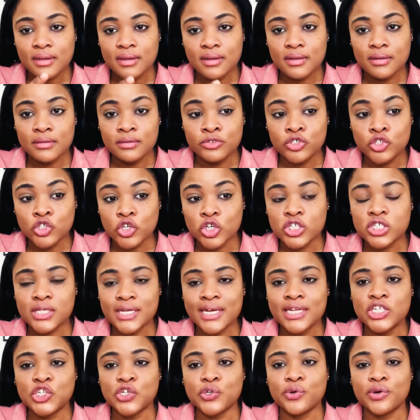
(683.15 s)
Just
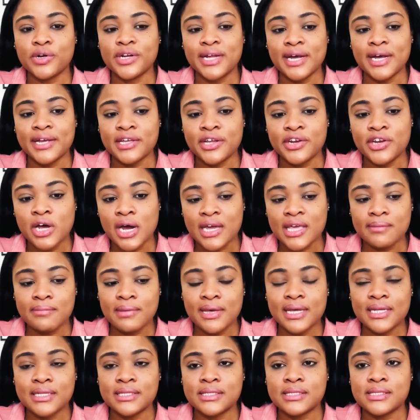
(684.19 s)
ensure that your
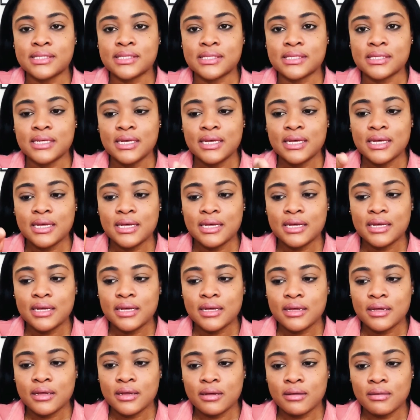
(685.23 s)
documents
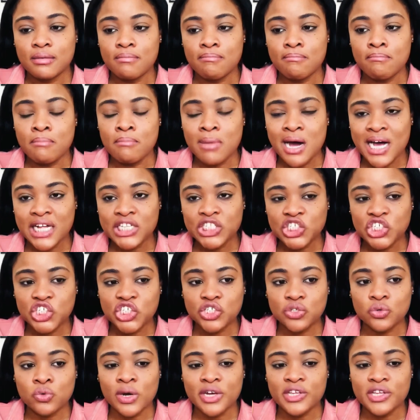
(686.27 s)
match
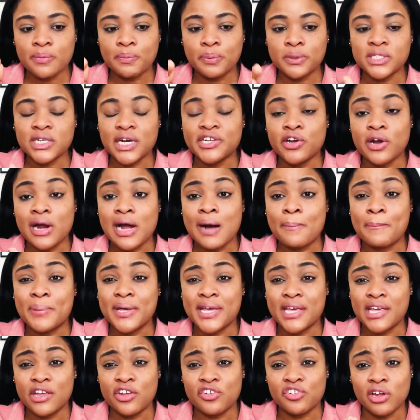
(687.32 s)
what you put on your
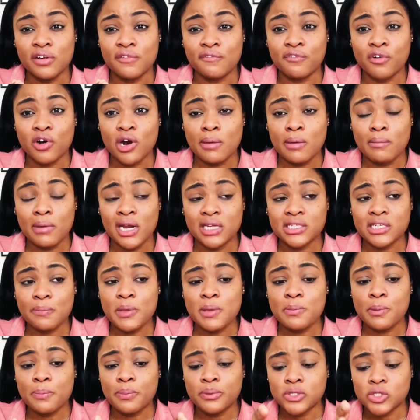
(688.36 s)
application form. A lot of
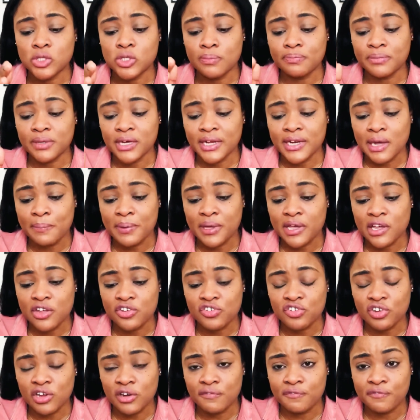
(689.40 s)
people put something on the
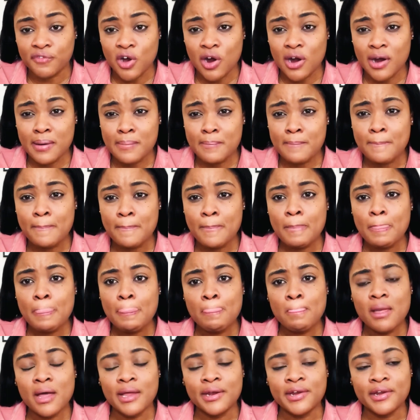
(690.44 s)
application form
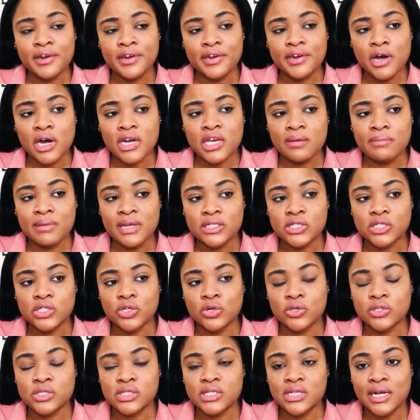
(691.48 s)
and their documents
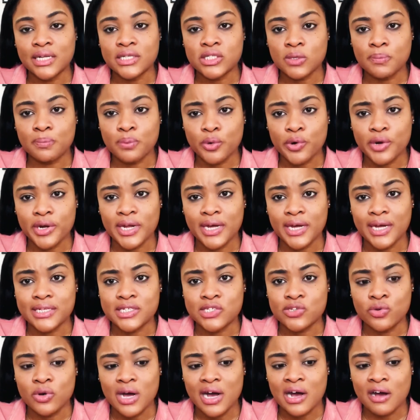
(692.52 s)
does not support that.
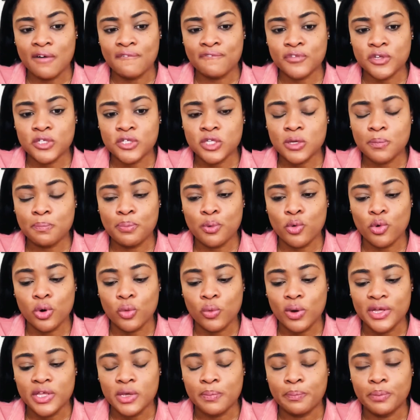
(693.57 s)
You have to support
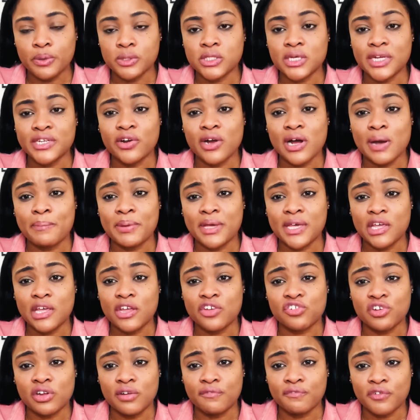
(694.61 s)
what you put on your
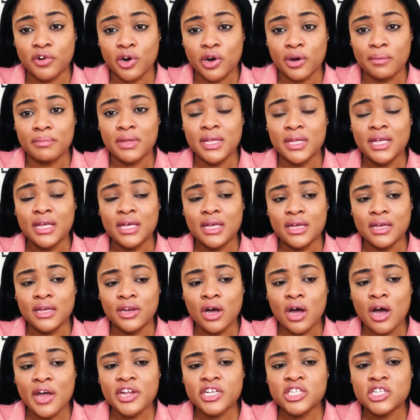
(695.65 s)
application form in
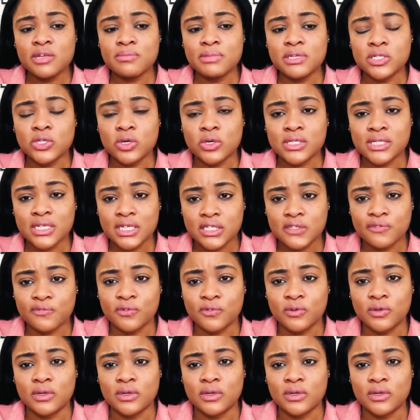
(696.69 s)
order to be successful